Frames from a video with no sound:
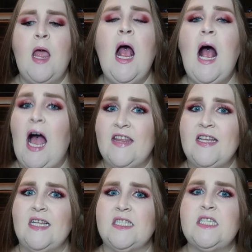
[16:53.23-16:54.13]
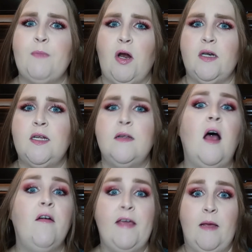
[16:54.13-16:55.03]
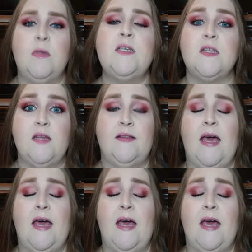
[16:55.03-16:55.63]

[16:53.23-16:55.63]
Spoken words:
I think that's smart of him to think that,